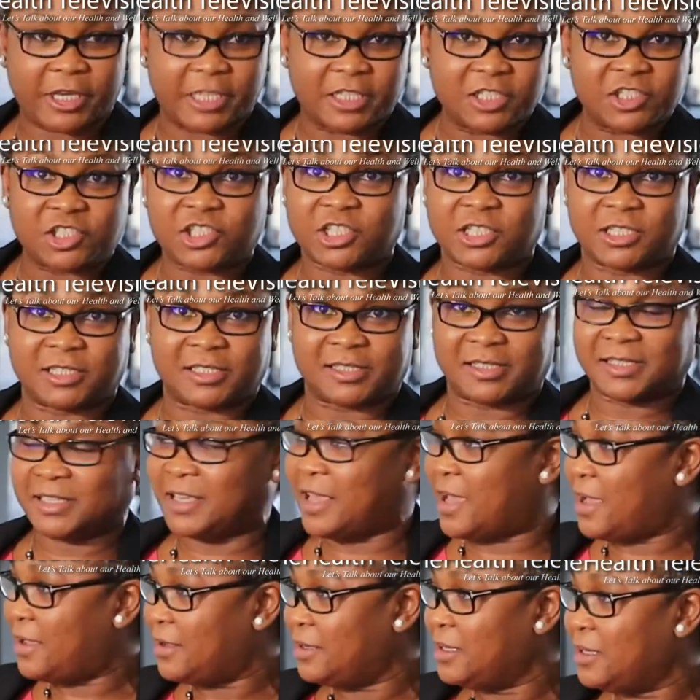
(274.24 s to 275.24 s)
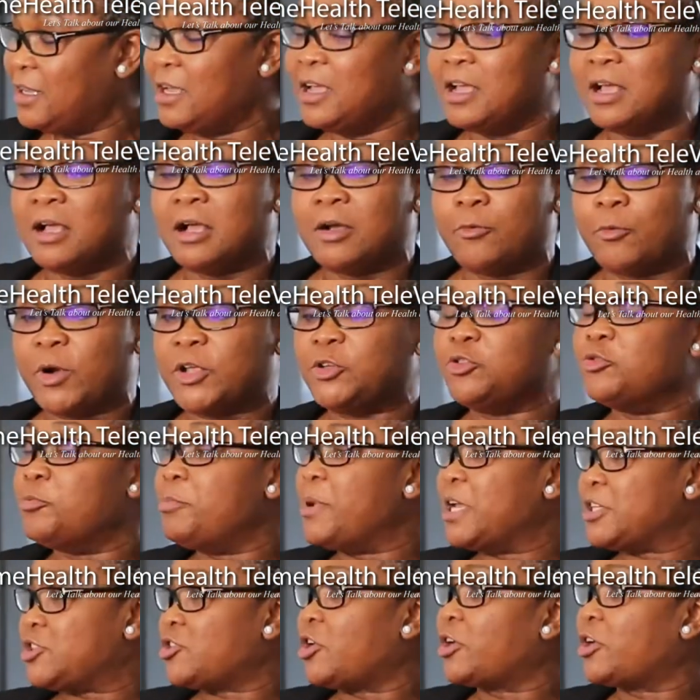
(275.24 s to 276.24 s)
inches. Yeah. When you
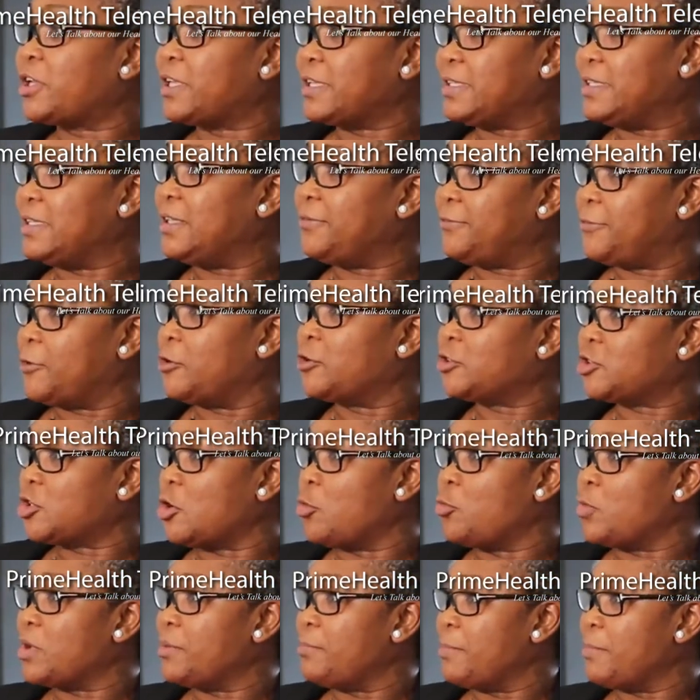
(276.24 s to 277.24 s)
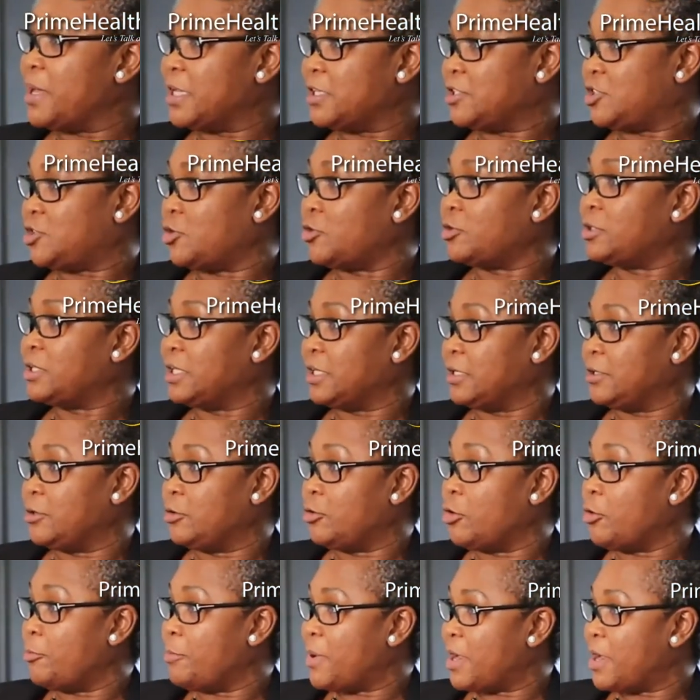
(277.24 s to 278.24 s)
measure kidney function, we measure the
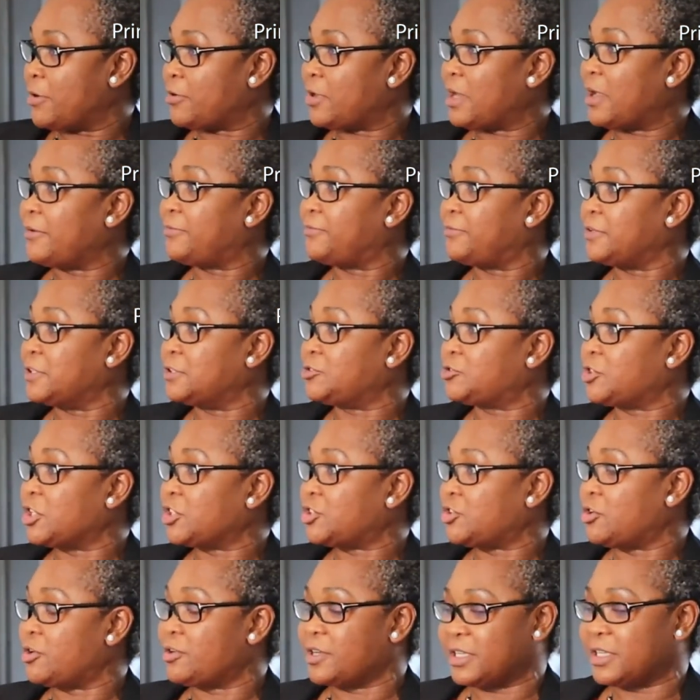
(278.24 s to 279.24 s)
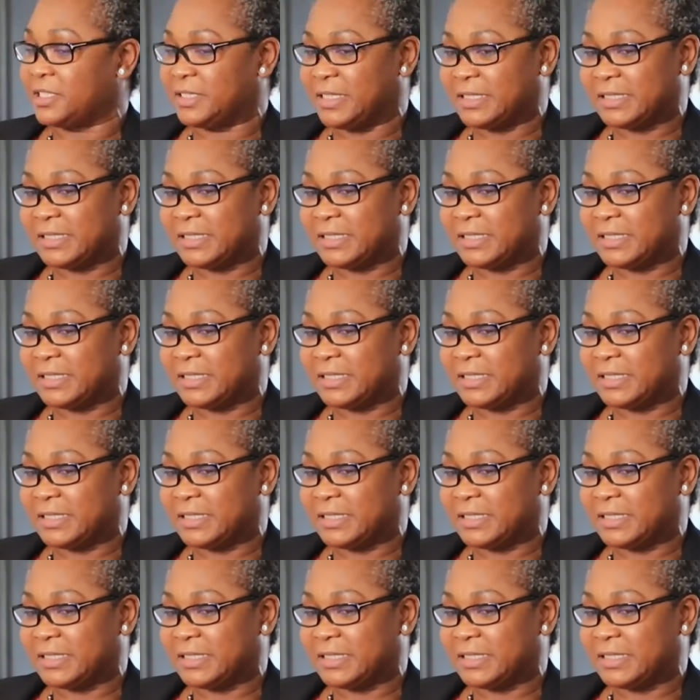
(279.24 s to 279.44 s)
glomerular filtration rate.